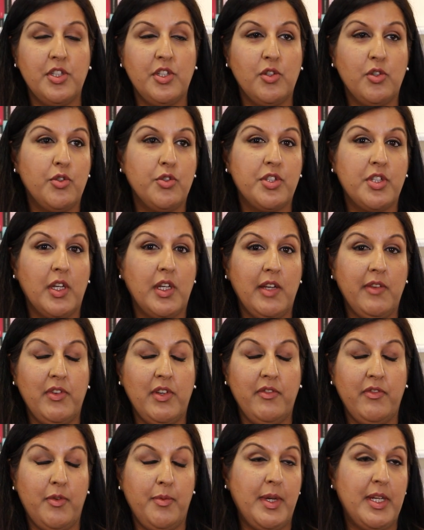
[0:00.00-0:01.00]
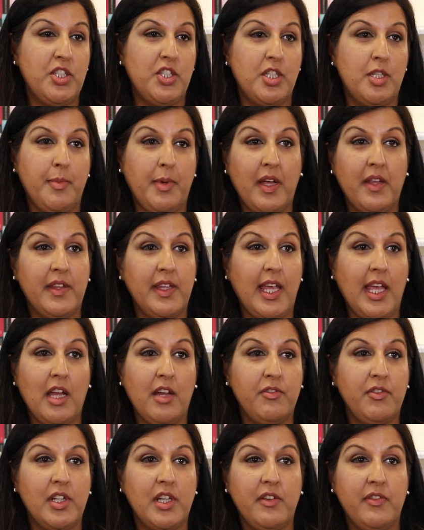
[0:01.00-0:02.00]
and also give you information about the
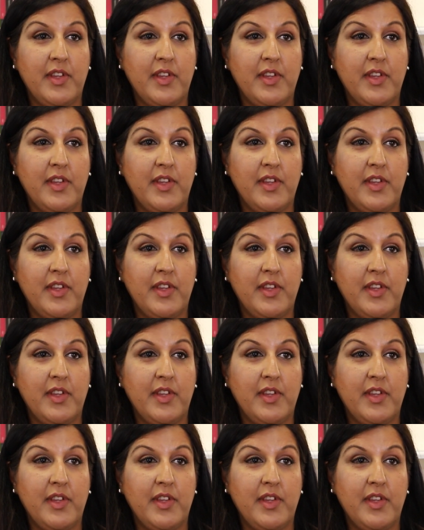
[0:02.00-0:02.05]
area